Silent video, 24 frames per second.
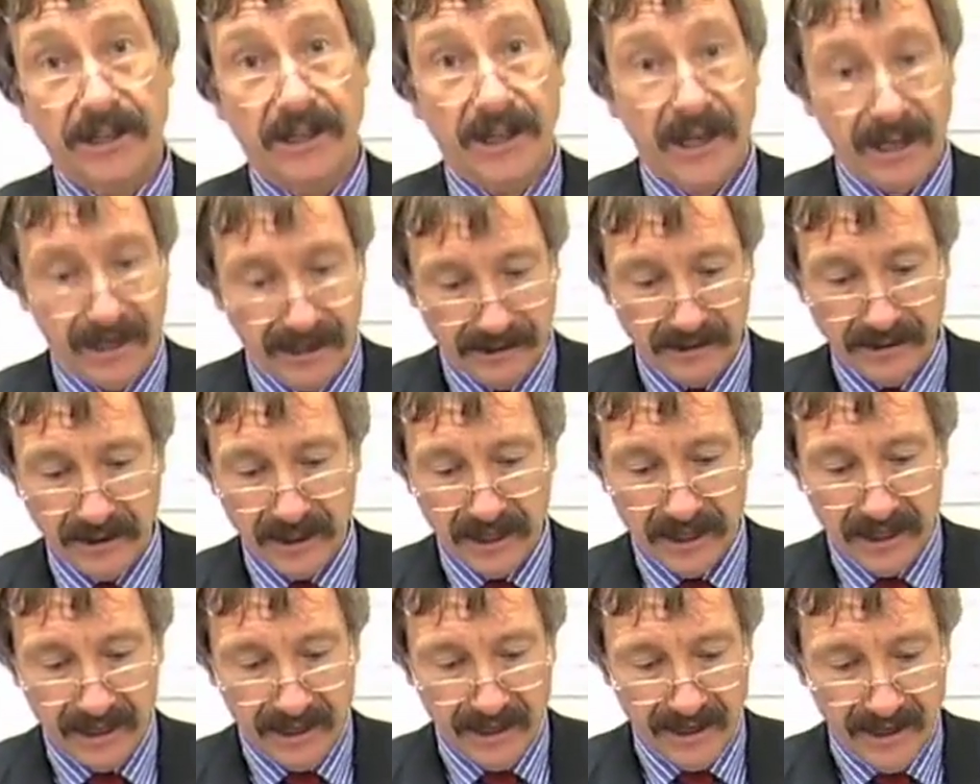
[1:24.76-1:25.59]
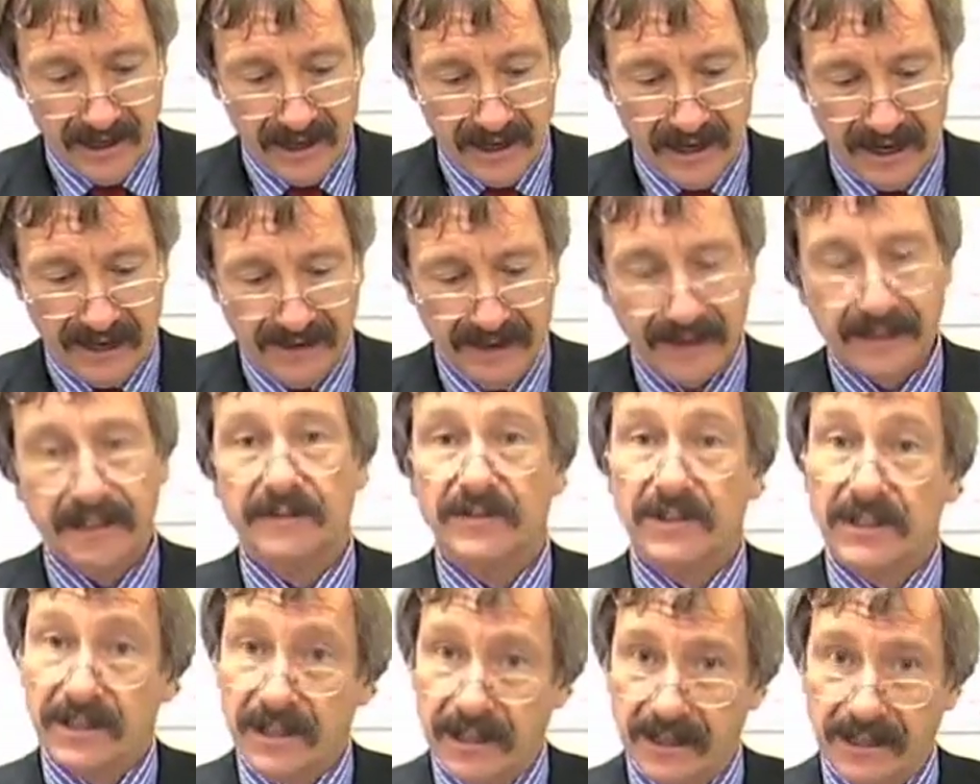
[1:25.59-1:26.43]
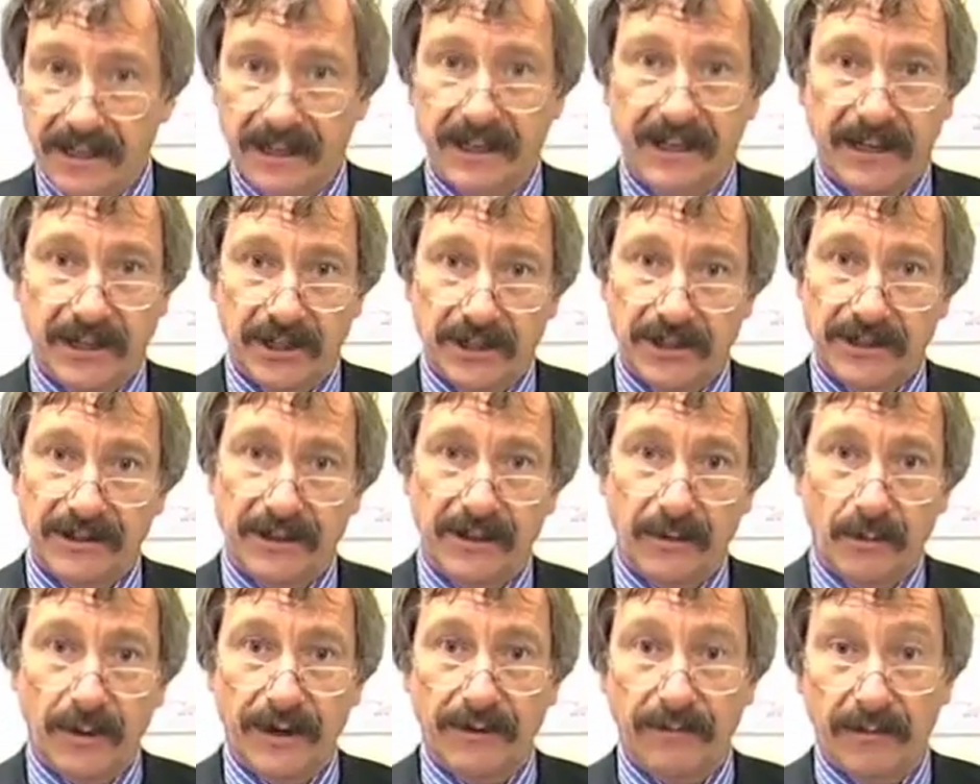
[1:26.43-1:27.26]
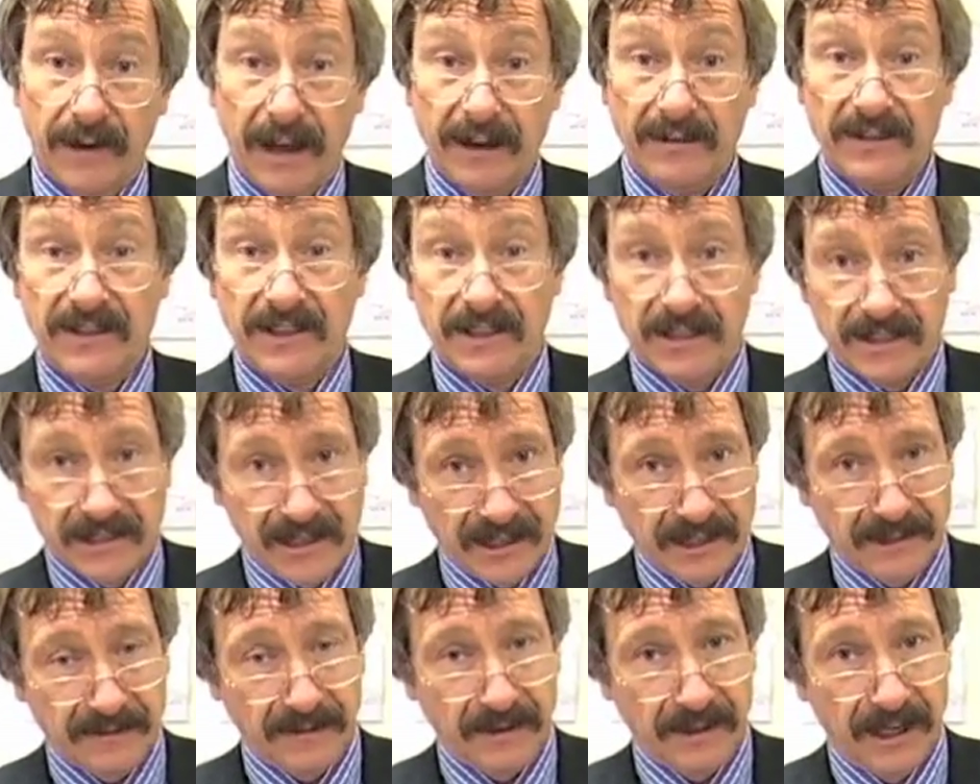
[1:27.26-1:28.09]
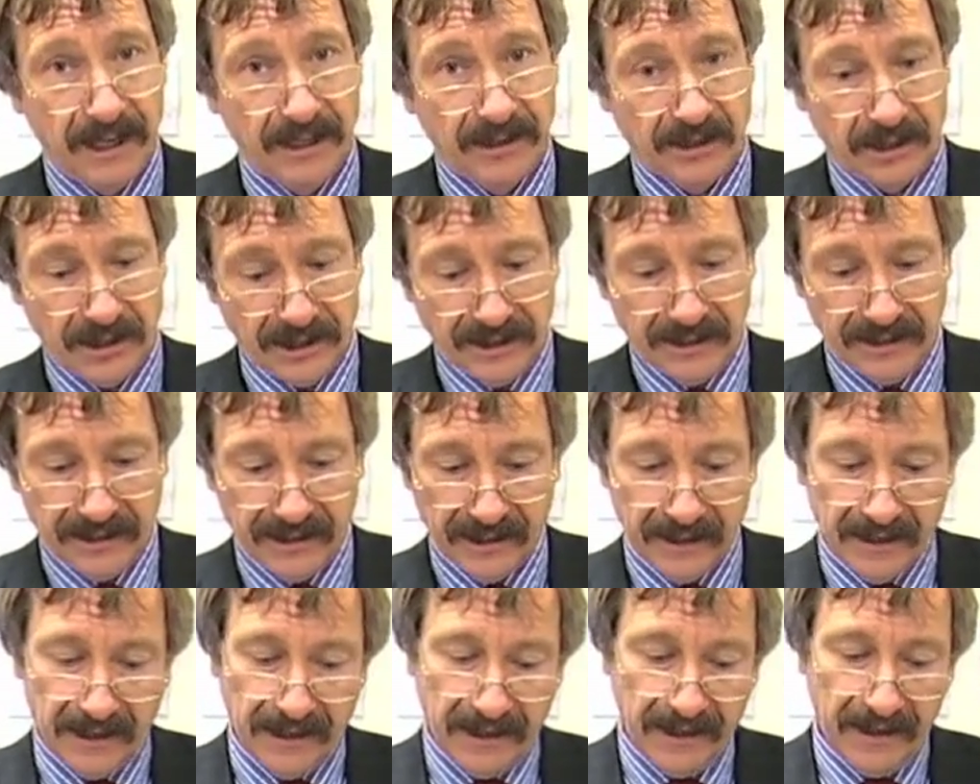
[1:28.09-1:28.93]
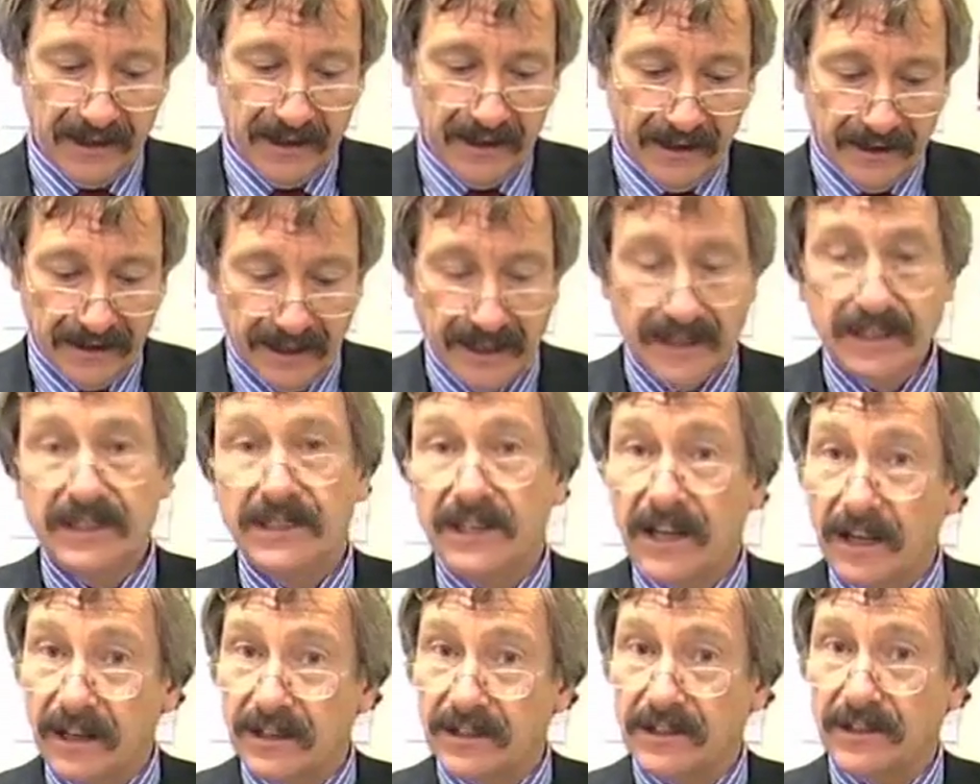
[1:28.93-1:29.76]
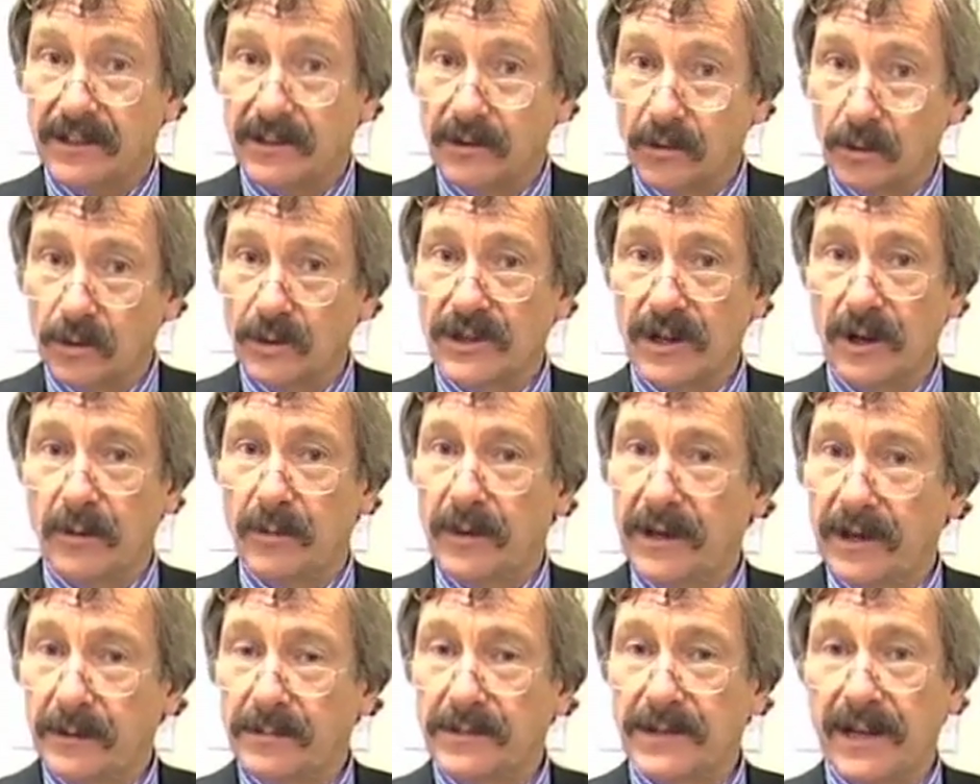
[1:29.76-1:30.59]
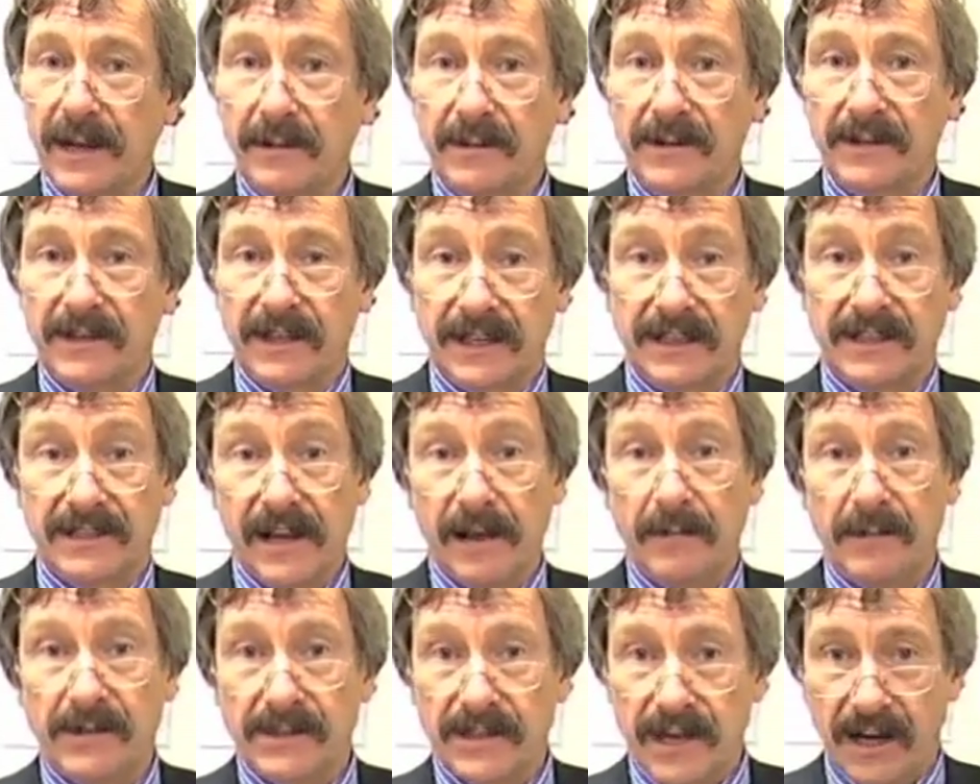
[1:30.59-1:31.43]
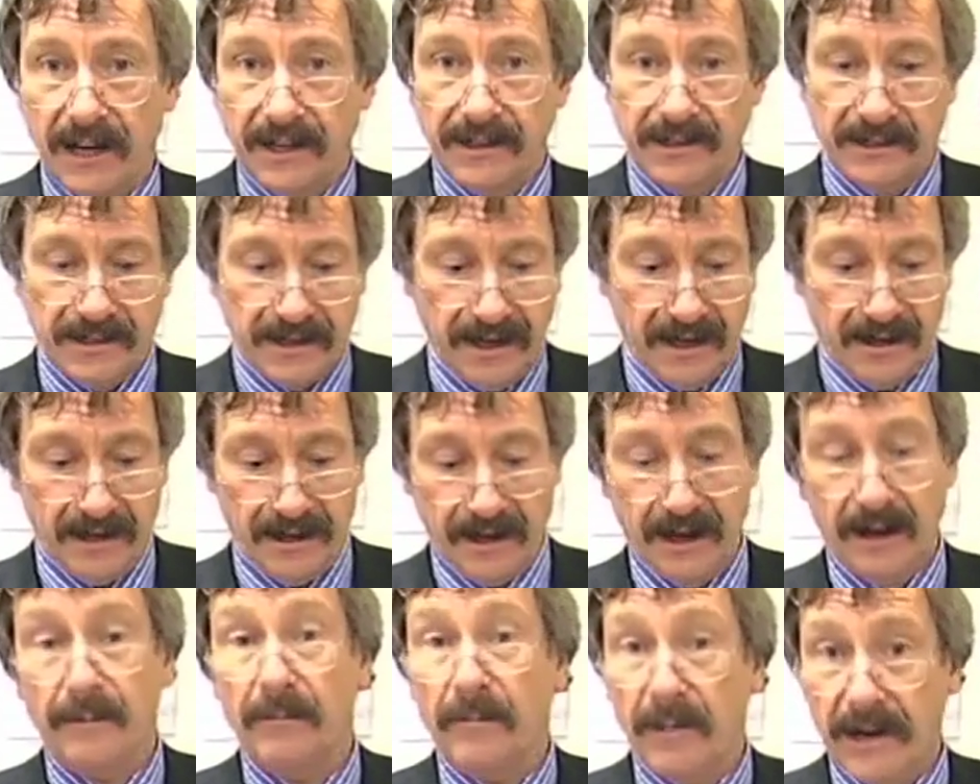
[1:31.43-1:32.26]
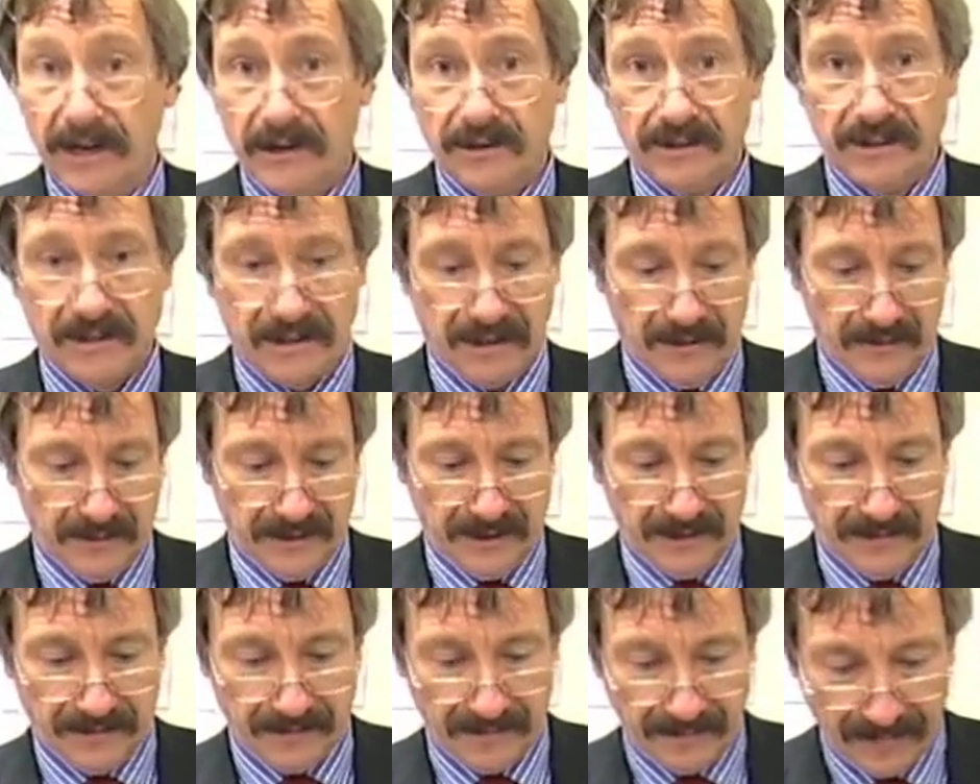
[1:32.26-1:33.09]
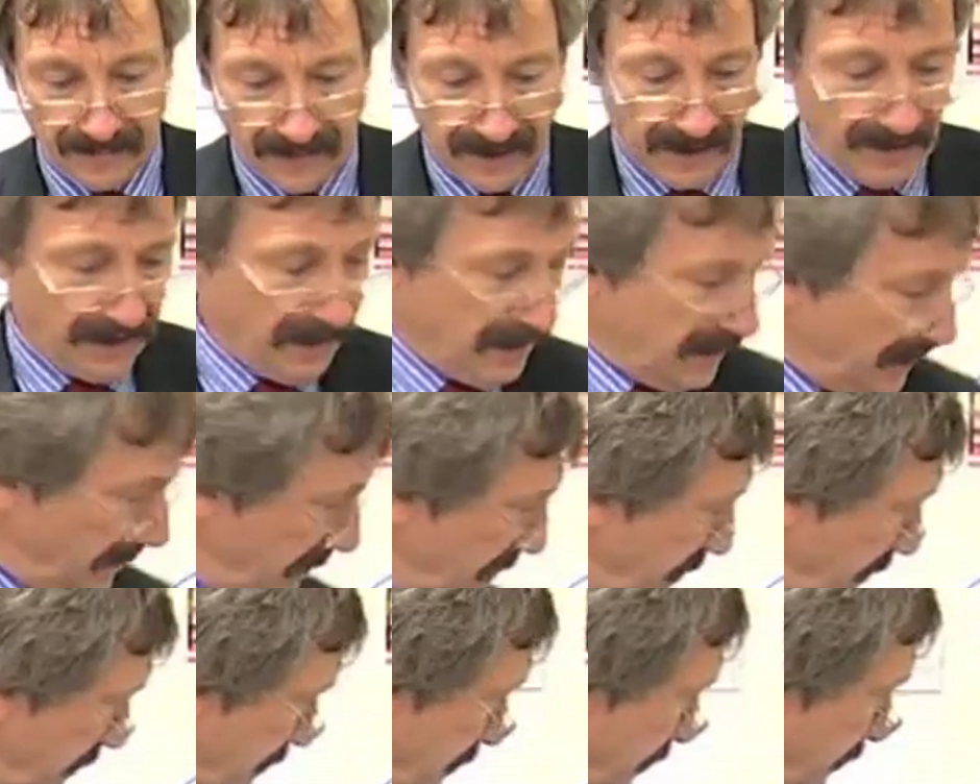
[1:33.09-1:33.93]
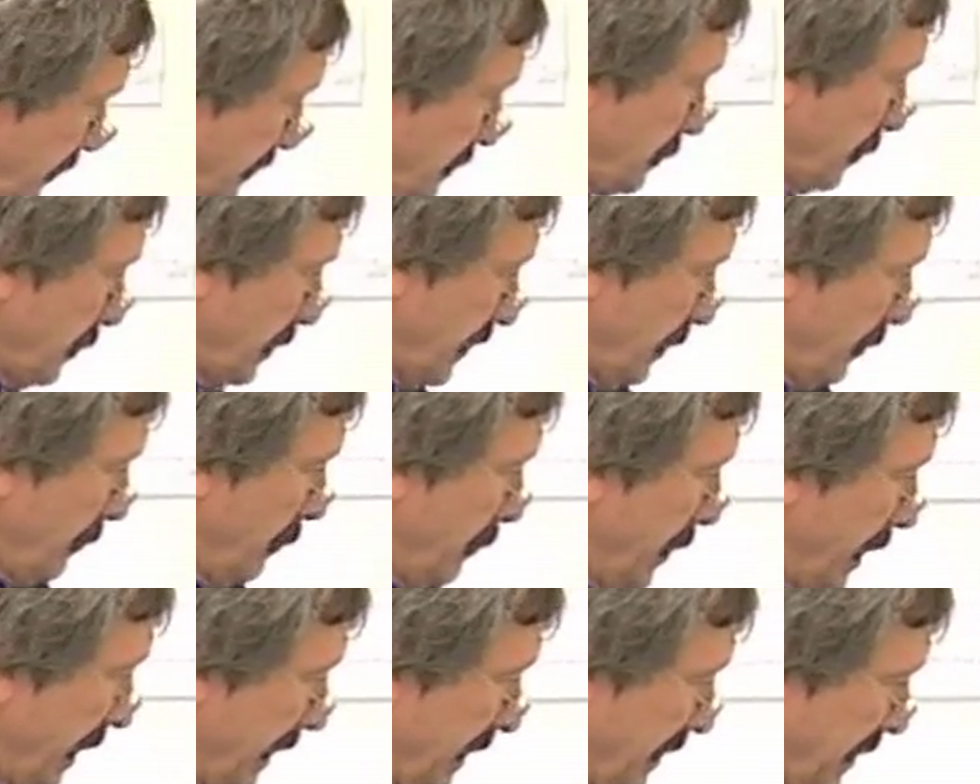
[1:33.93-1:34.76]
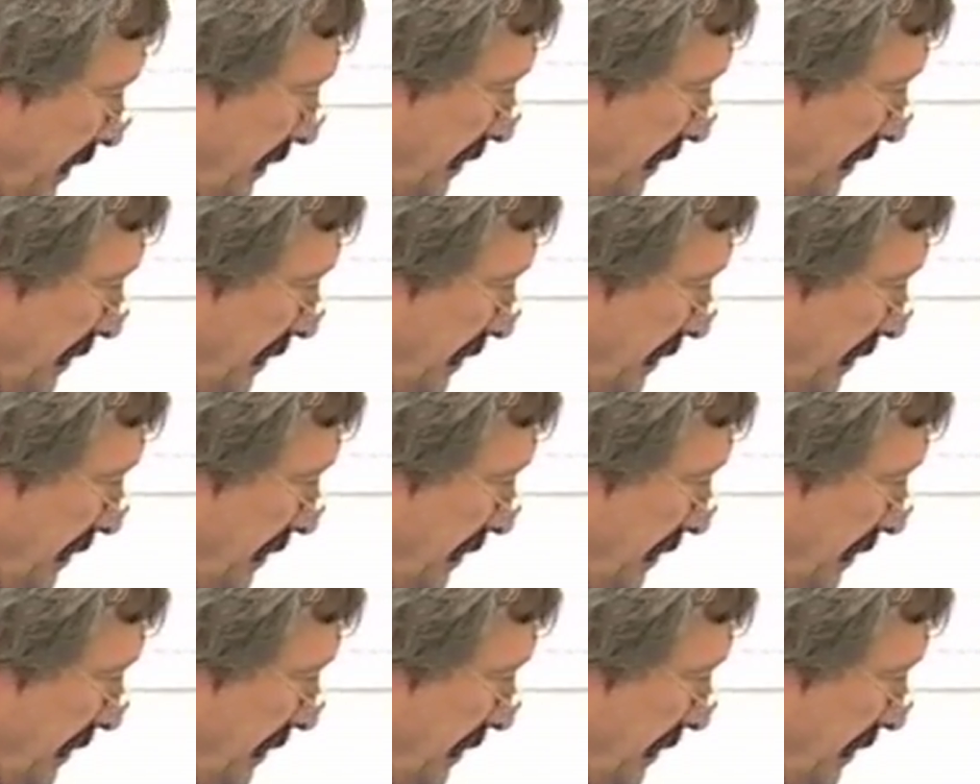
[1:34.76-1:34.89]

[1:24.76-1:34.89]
yellow, and that gives us an indication that we have a successful culture. These cells can also be examined under microscopes. So this will go back